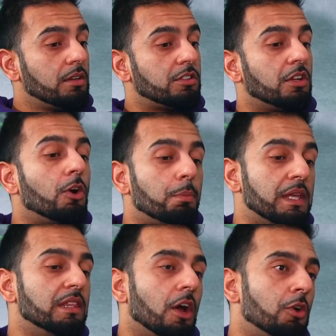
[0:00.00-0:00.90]
to not
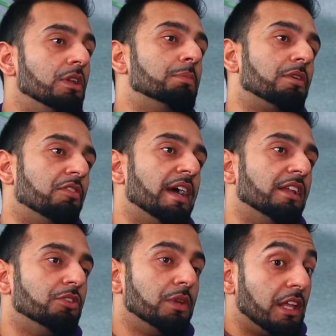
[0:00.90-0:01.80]
be the only
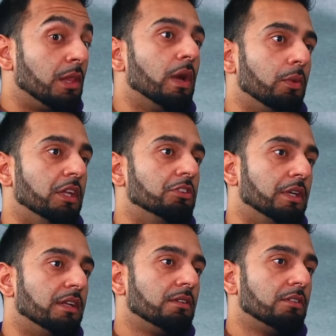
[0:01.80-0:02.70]
provider doing it the way we do
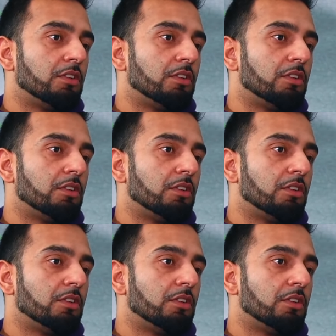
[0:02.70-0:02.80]
it.